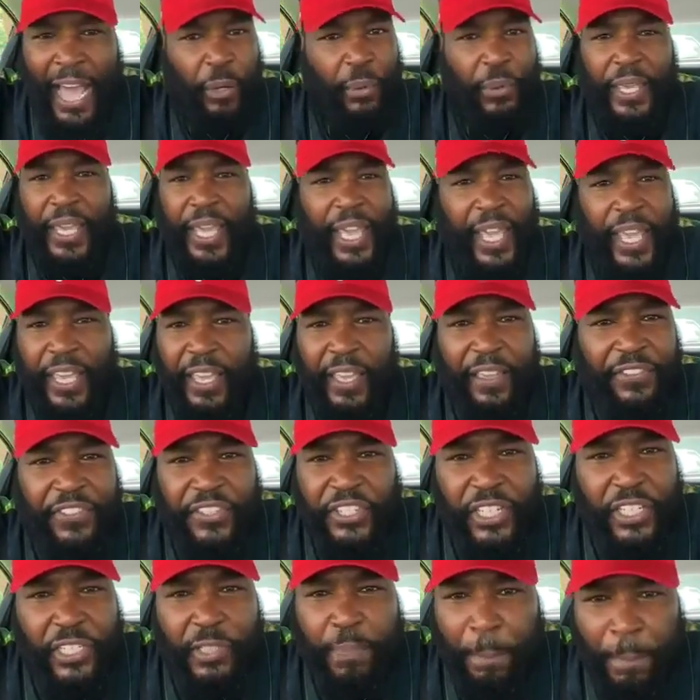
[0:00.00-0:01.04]
I don't care
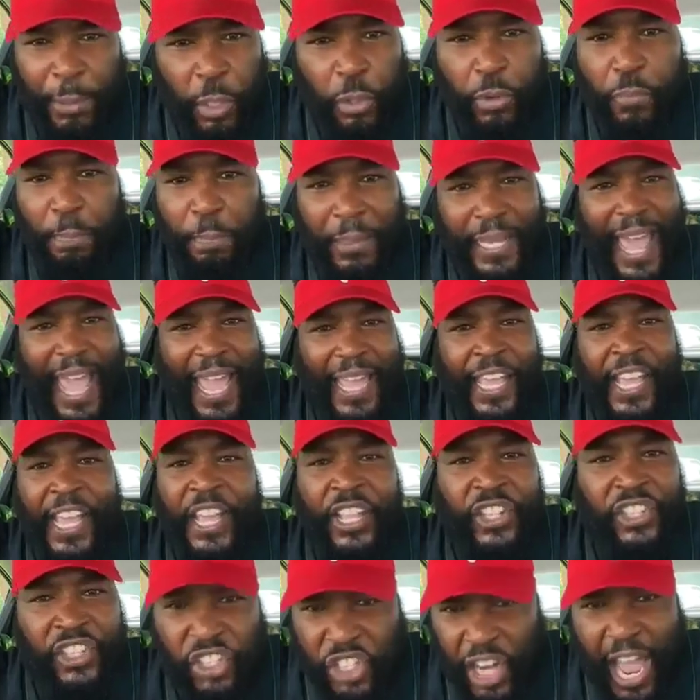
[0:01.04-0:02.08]
if she's blue, black,
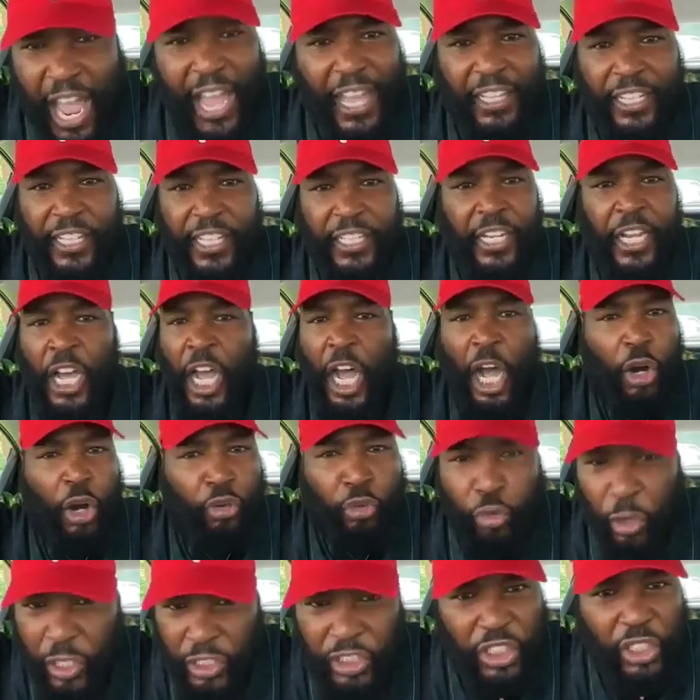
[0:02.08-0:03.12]
chocolate,
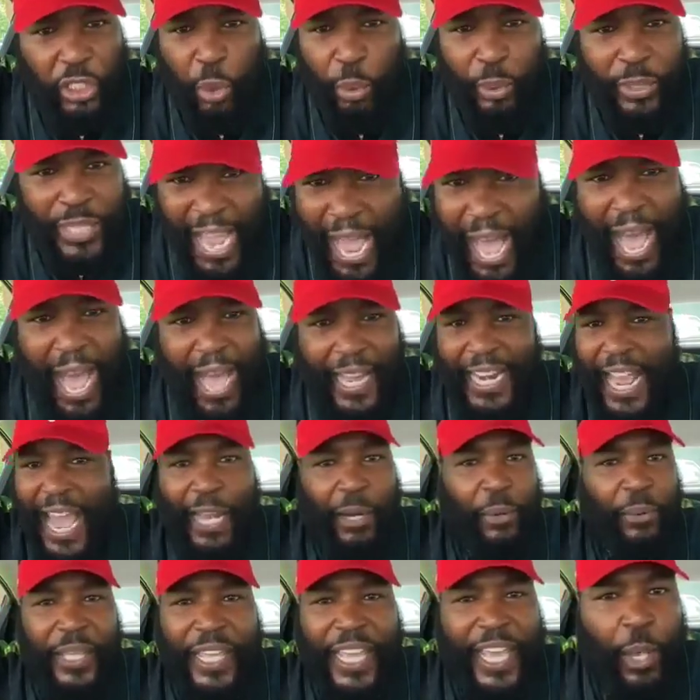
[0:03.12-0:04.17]
original God.
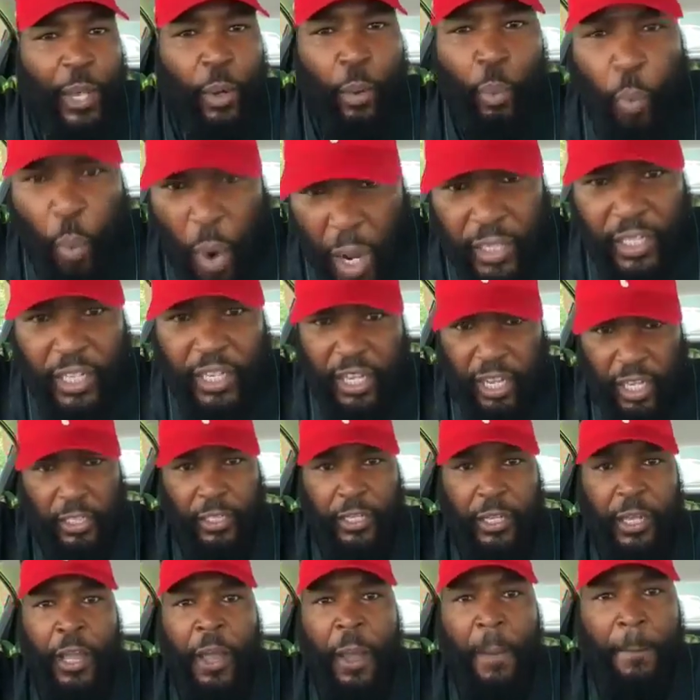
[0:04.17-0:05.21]
I don't care what
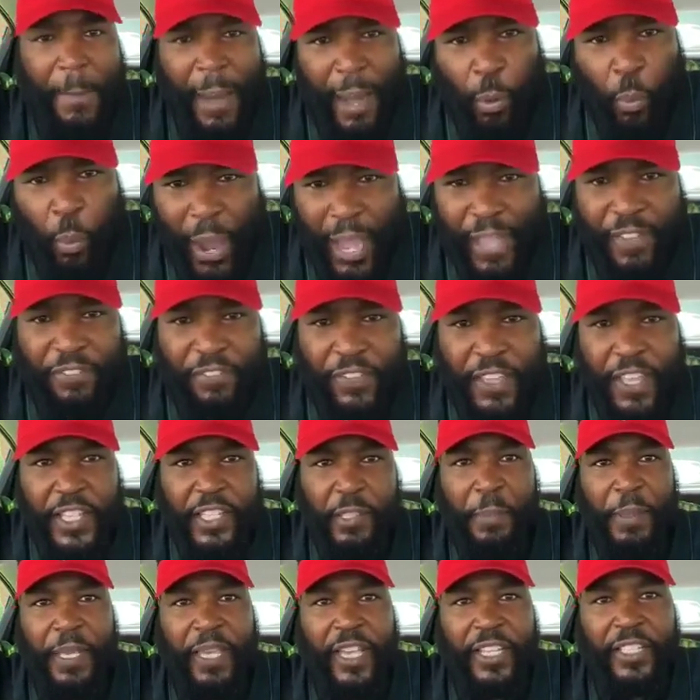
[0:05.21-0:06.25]
color my wife
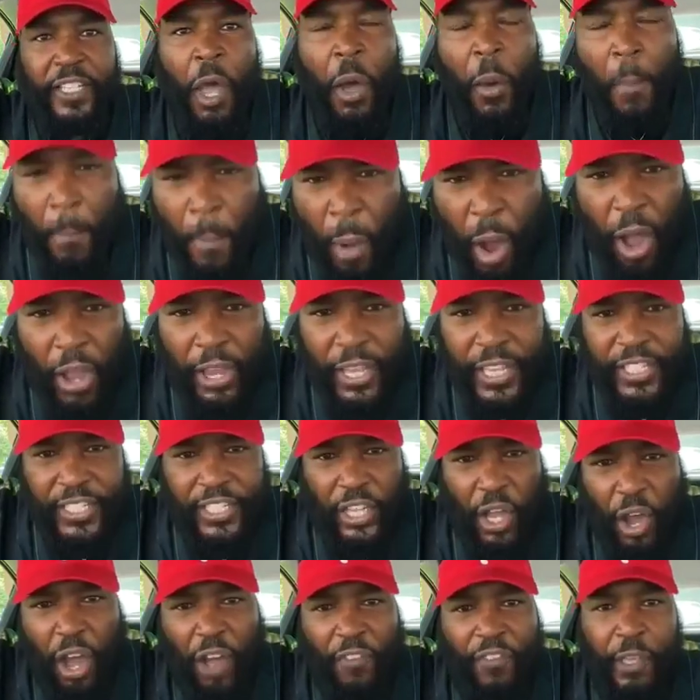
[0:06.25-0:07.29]
is, because
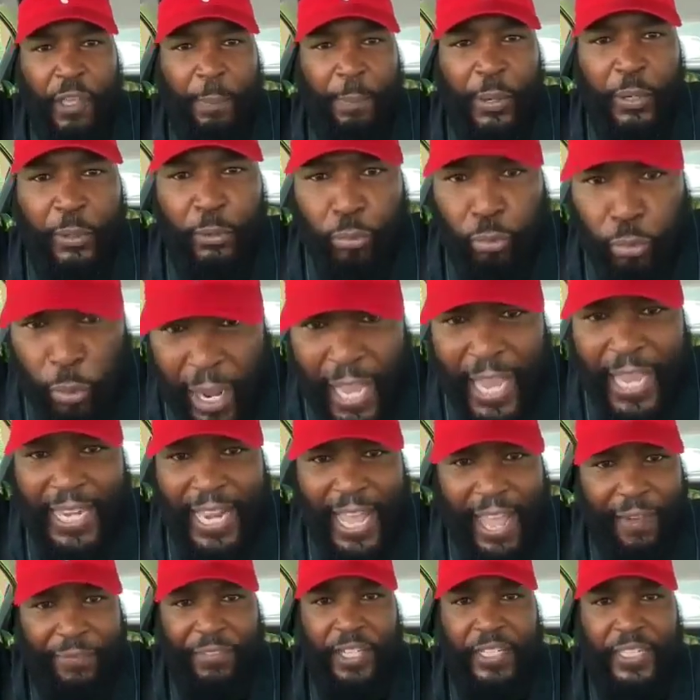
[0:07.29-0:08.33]
Marcus Garvey put
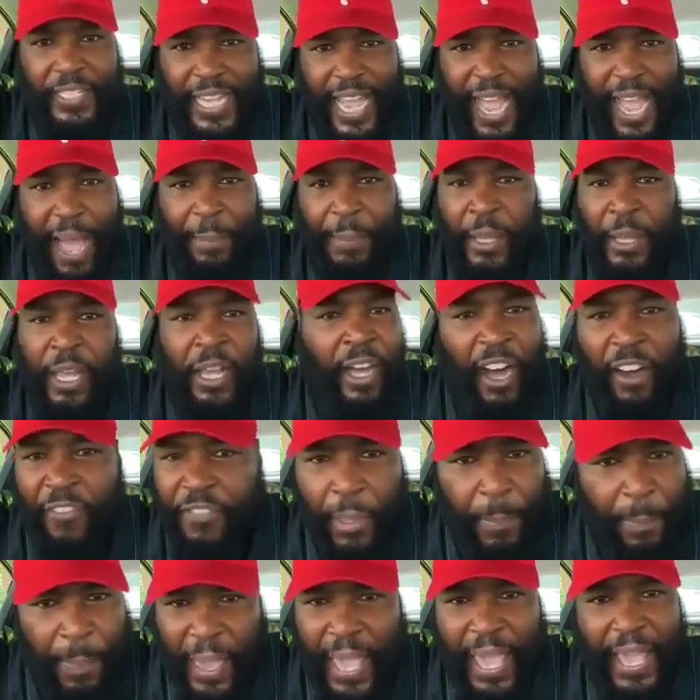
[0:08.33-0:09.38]
red at the top
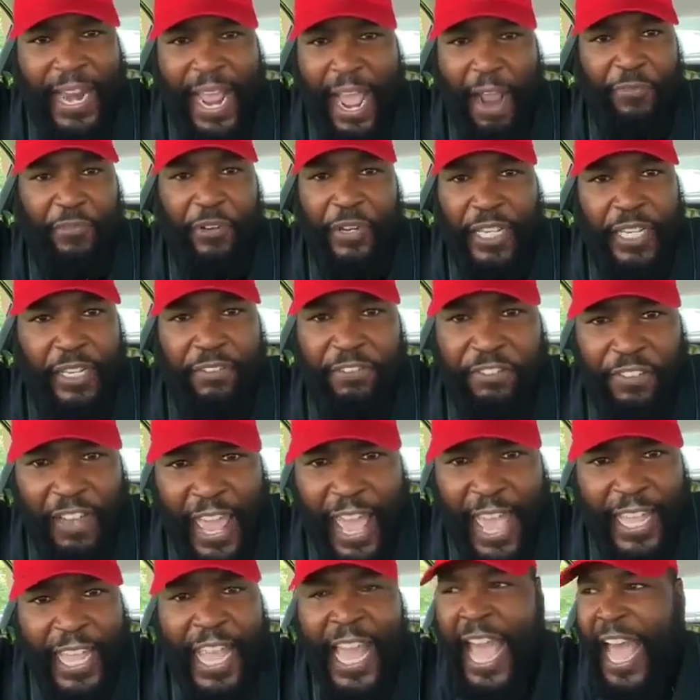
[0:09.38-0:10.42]
of the Pan-African
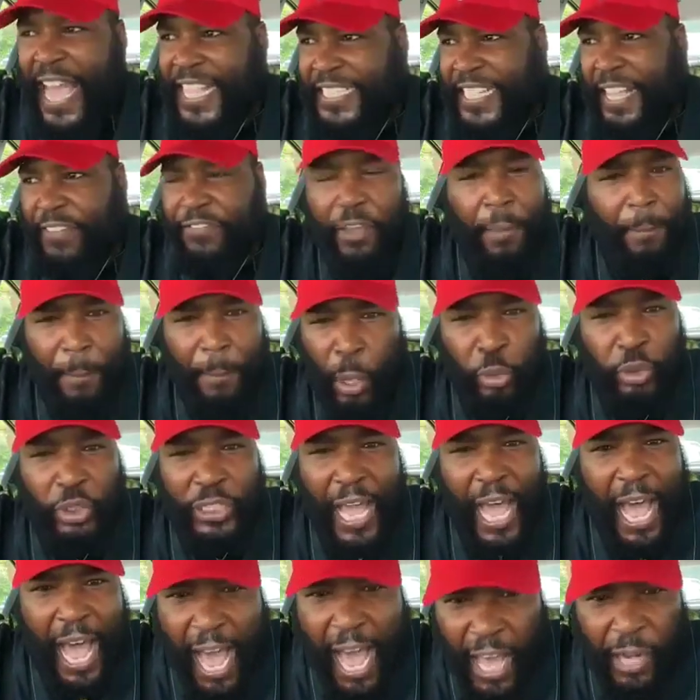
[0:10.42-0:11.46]
flag. I said the
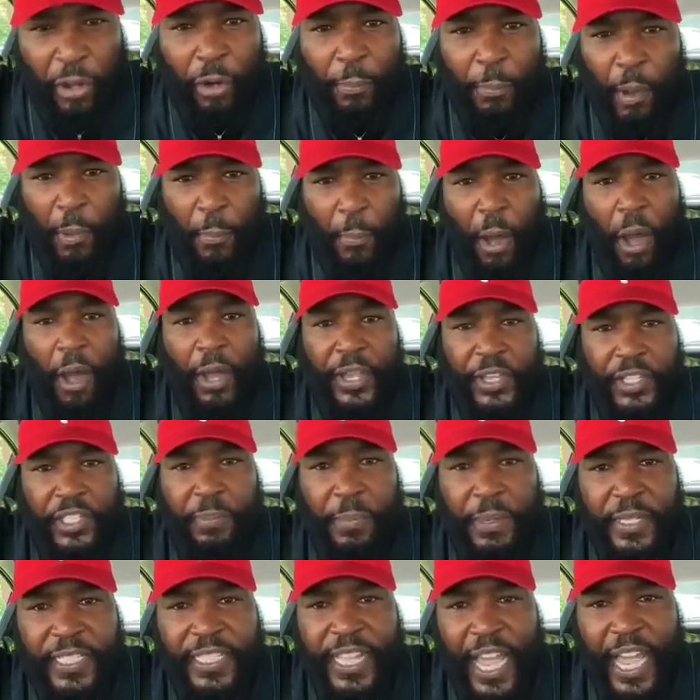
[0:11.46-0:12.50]
most honorable
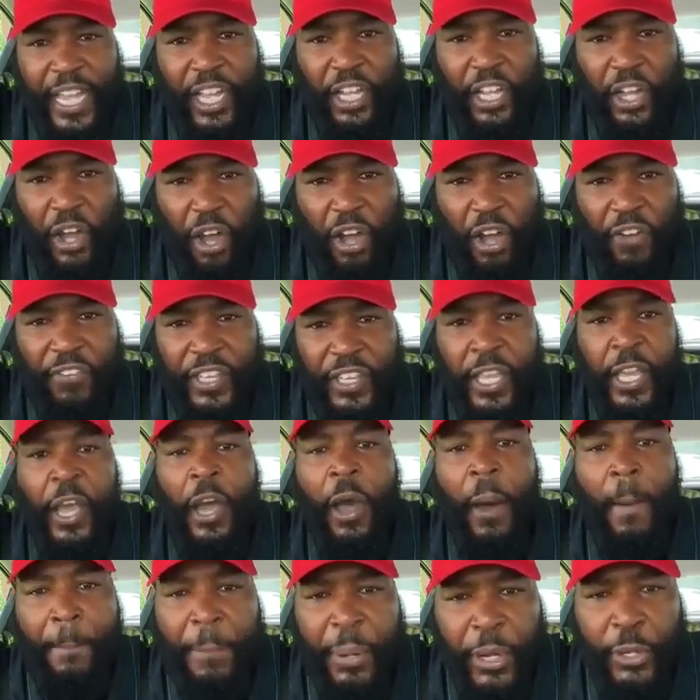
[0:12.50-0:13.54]
Marcus Messiah Garvey
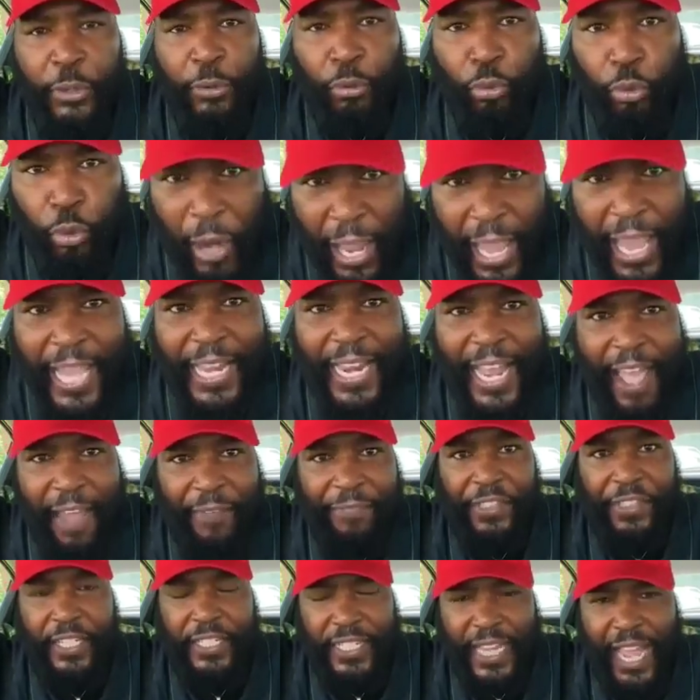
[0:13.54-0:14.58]
put red
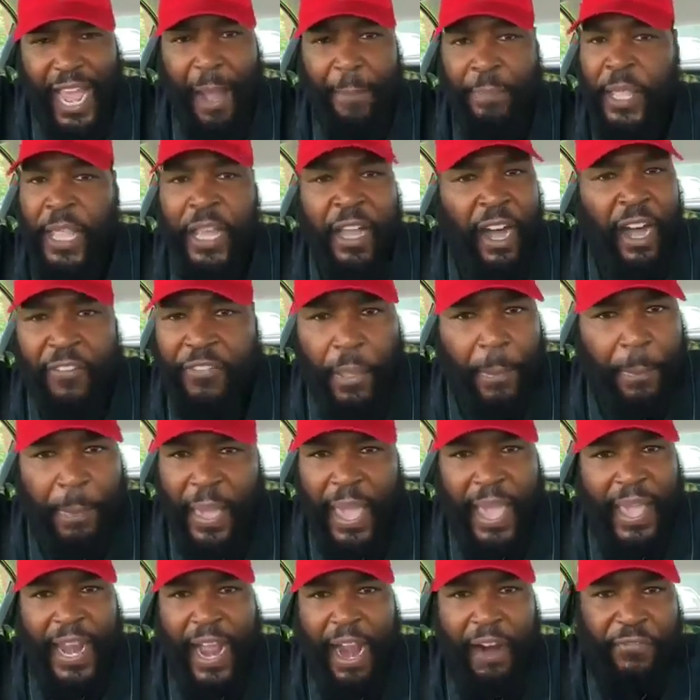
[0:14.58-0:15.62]
at the top of the
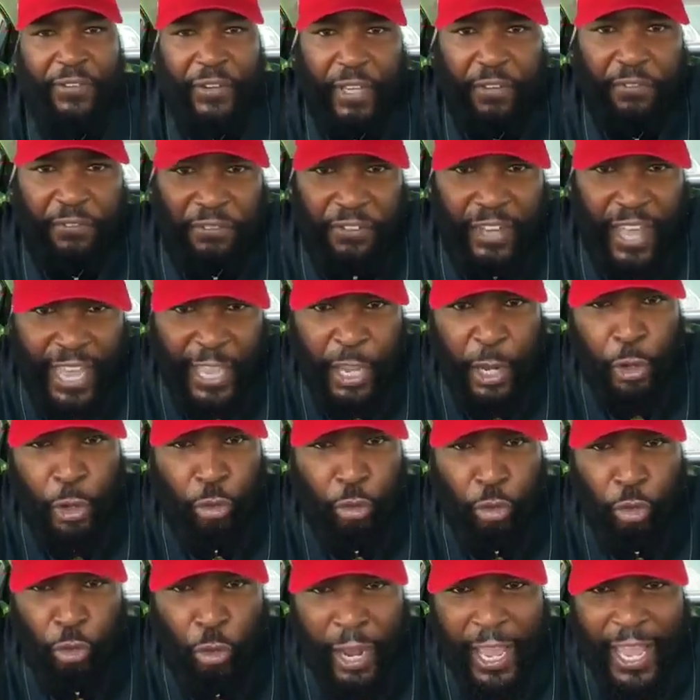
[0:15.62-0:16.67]
Pan-African flag.
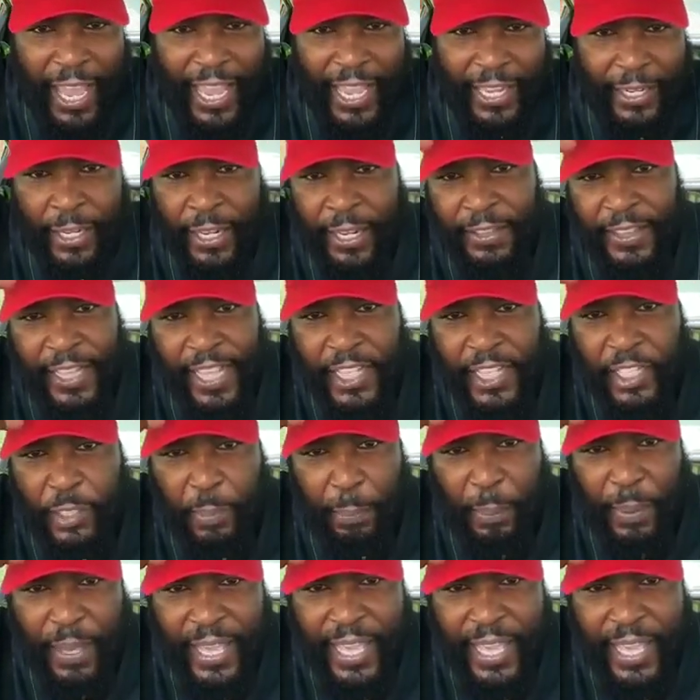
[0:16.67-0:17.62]
Red. This